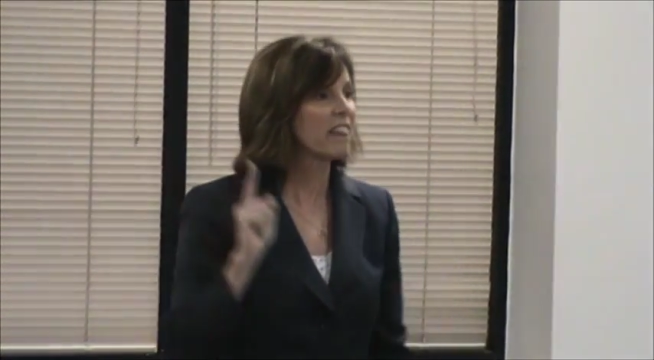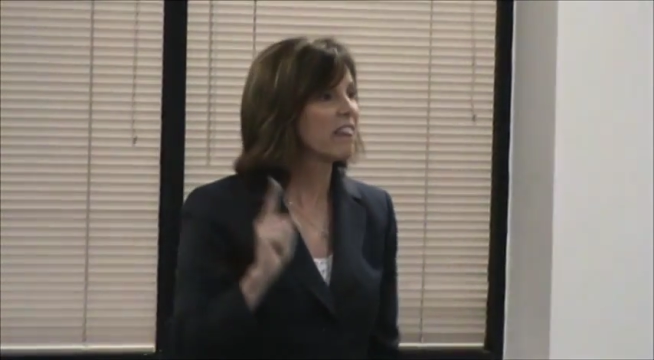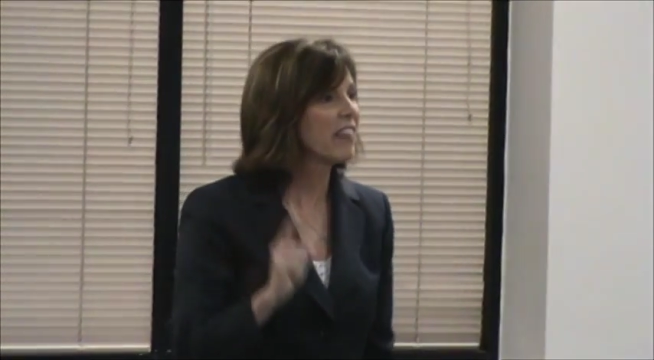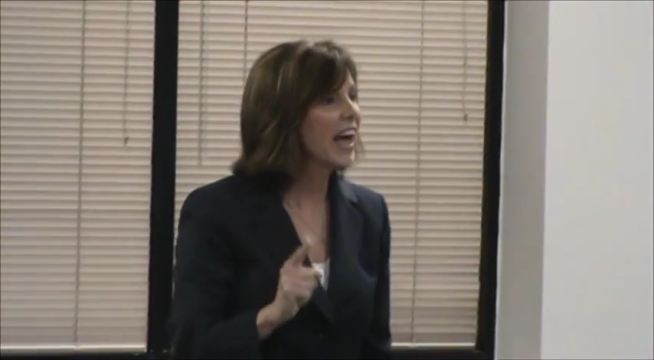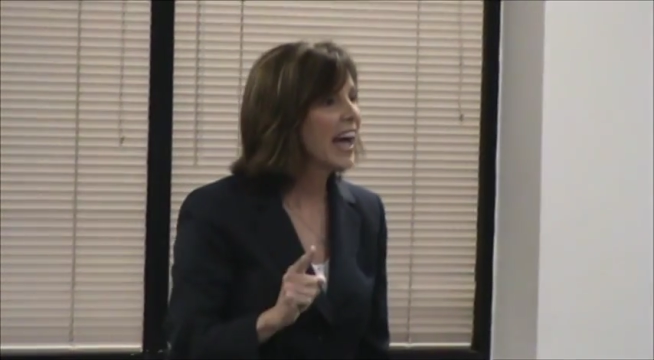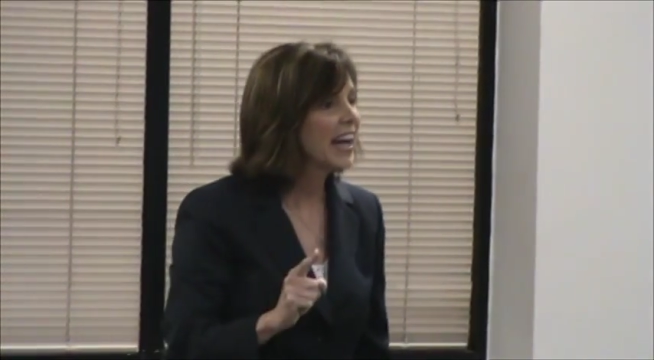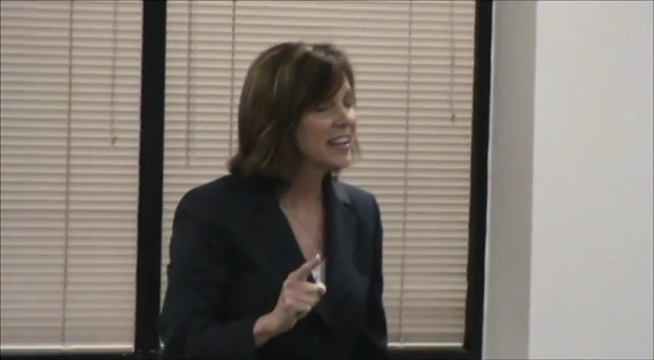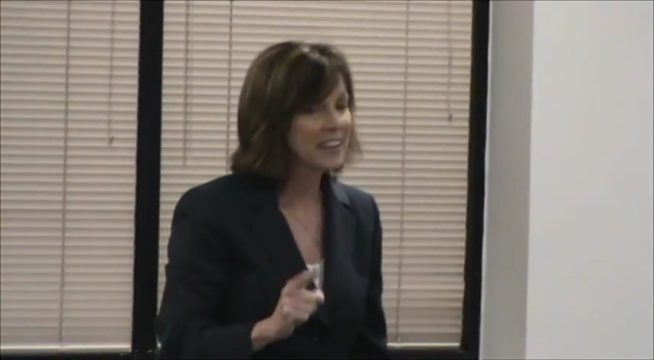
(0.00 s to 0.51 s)

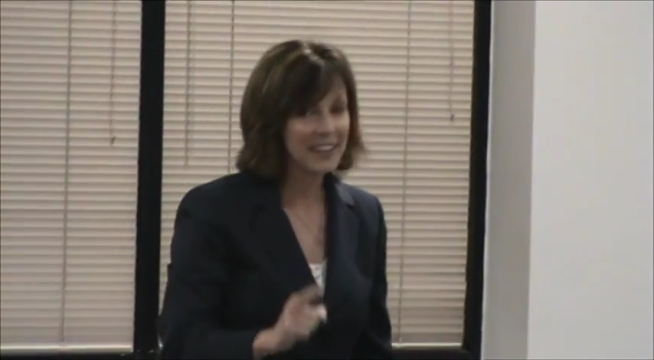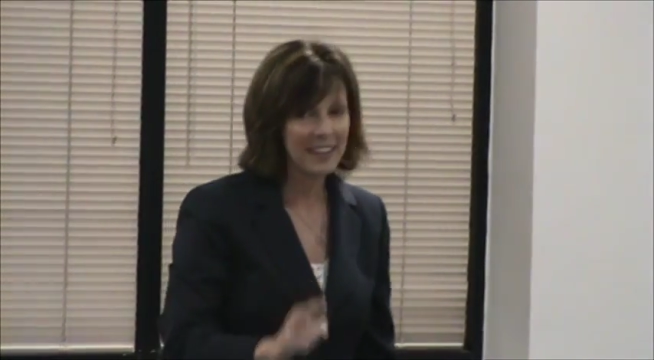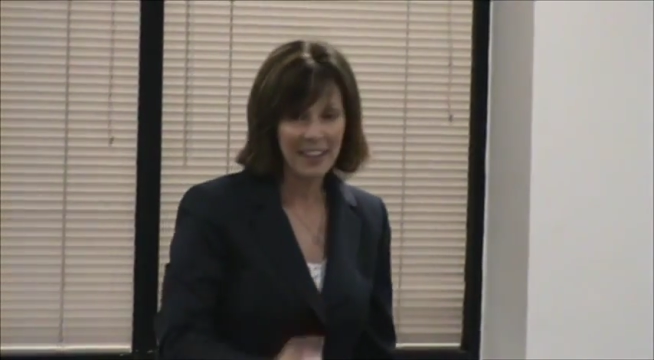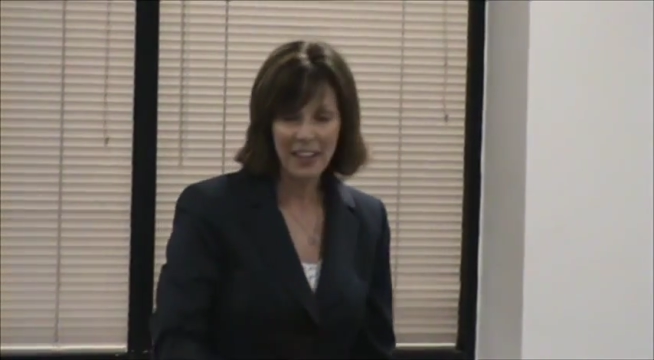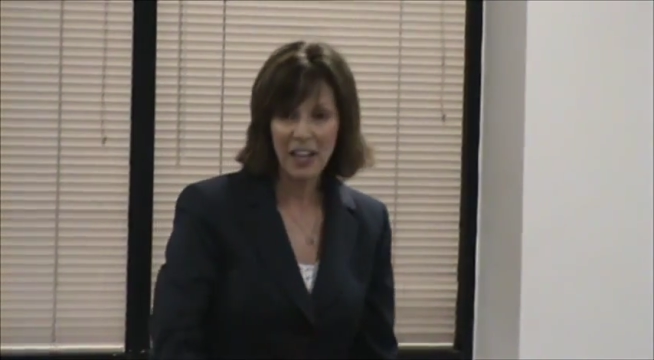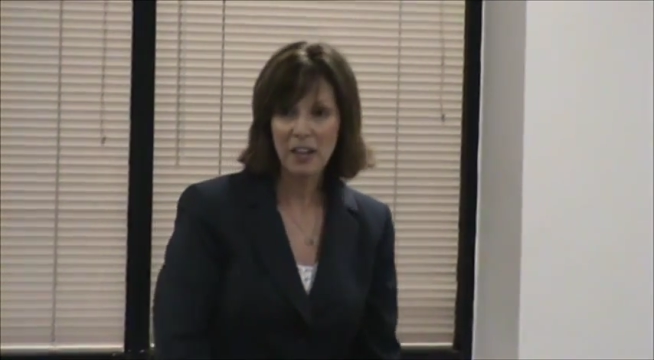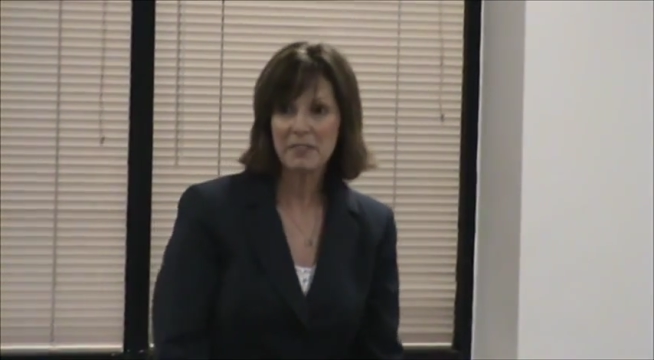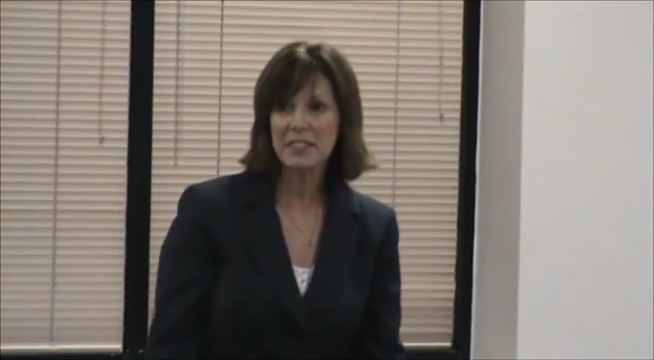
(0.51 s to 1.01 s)
that
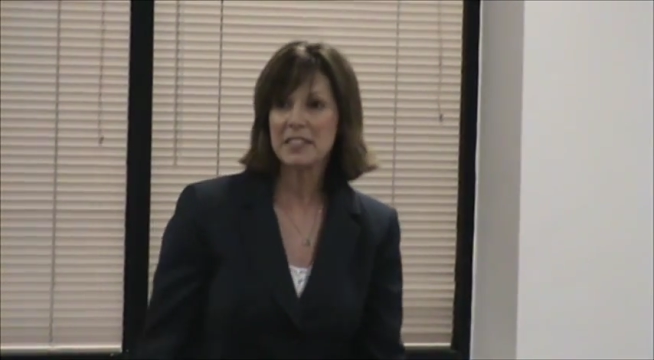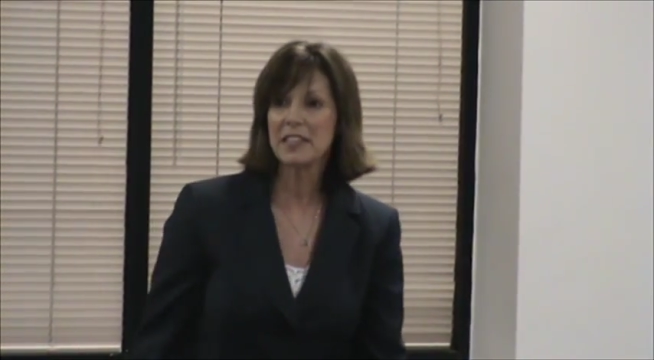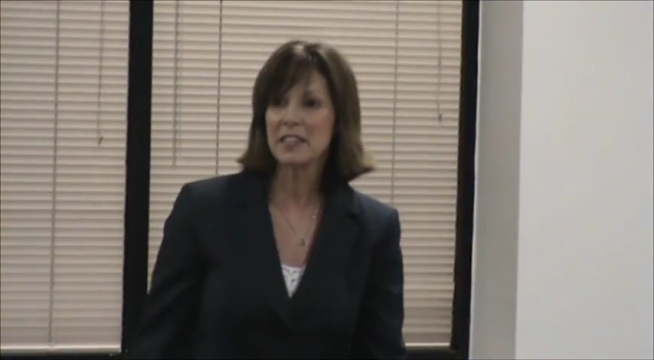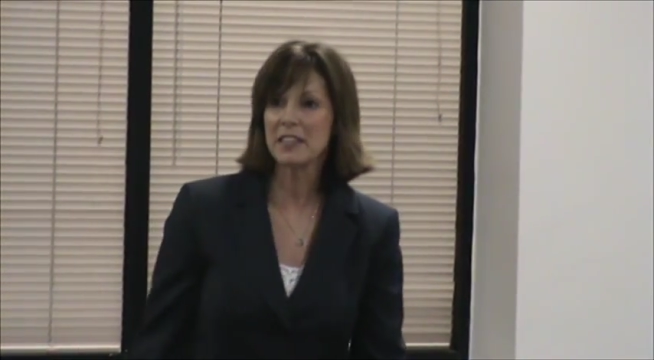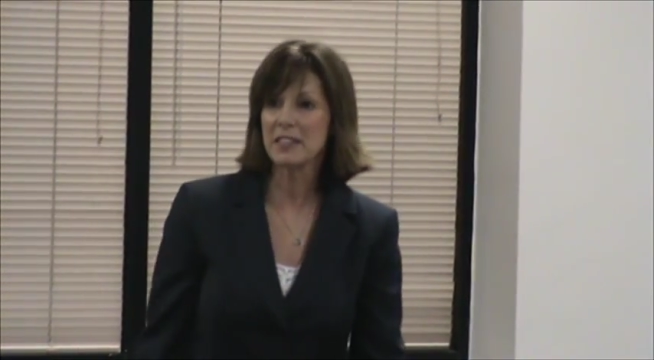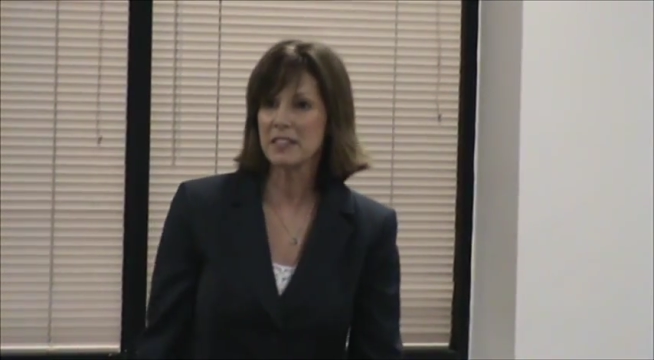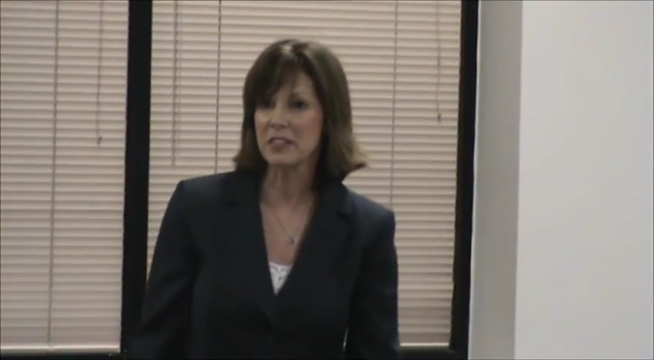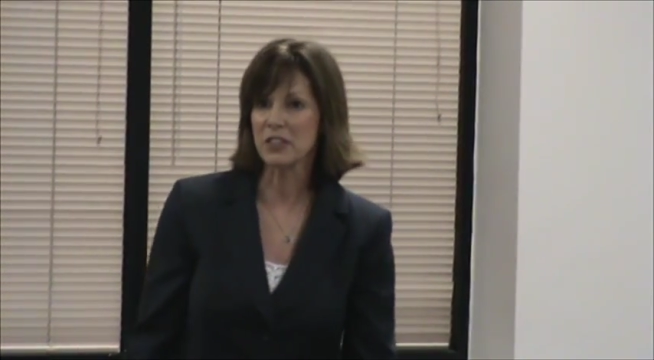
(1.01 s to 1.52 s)
of
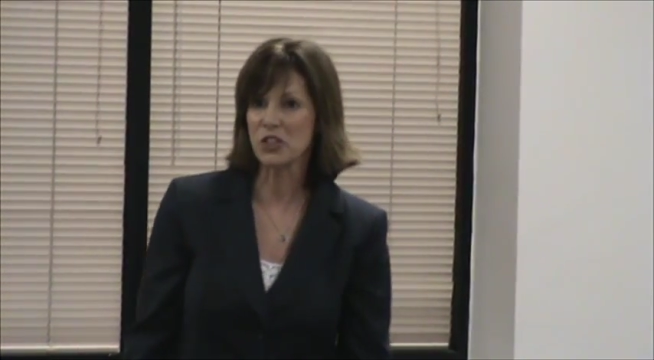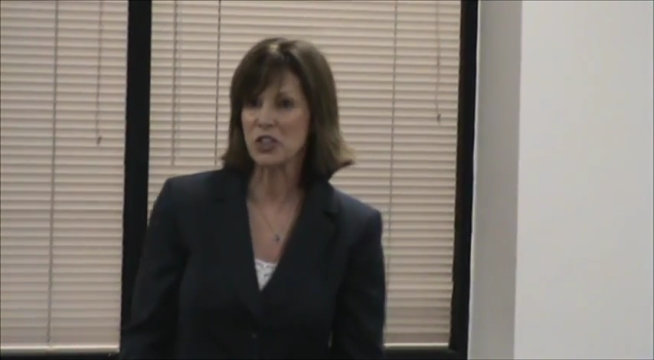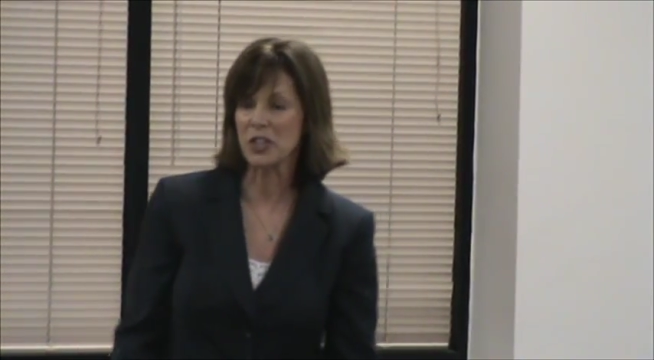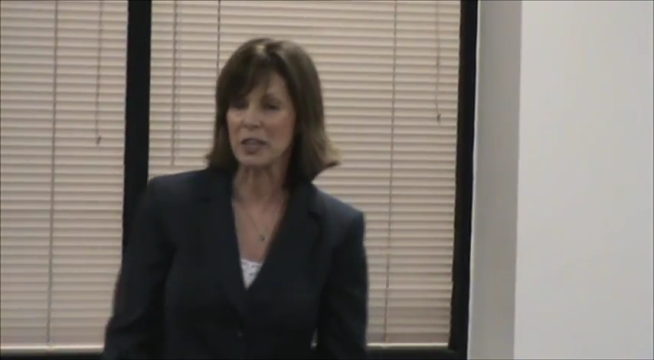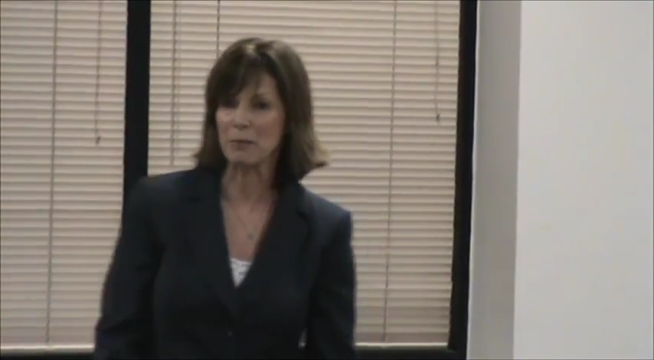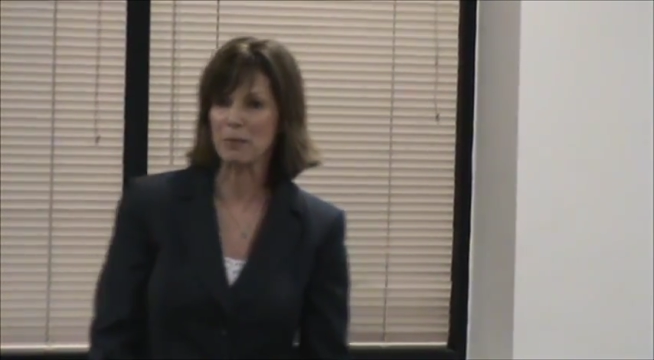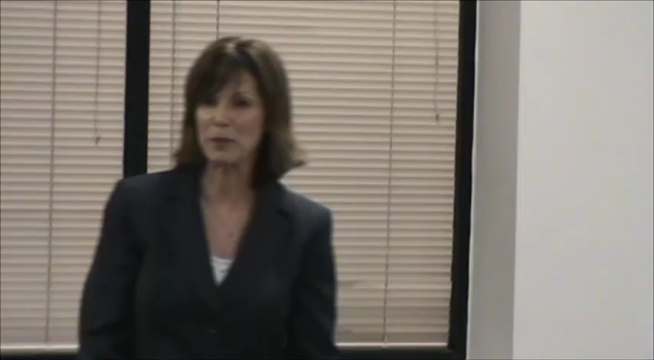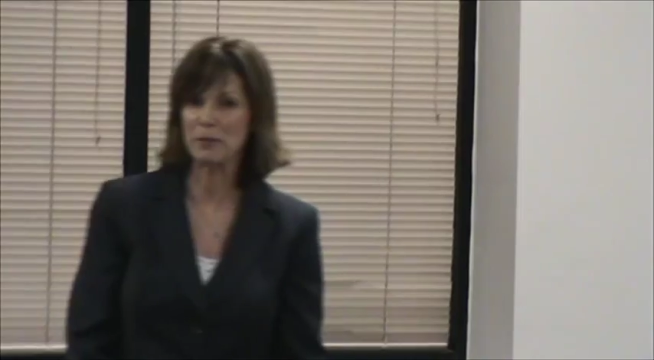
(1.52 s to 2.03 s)
citizenship."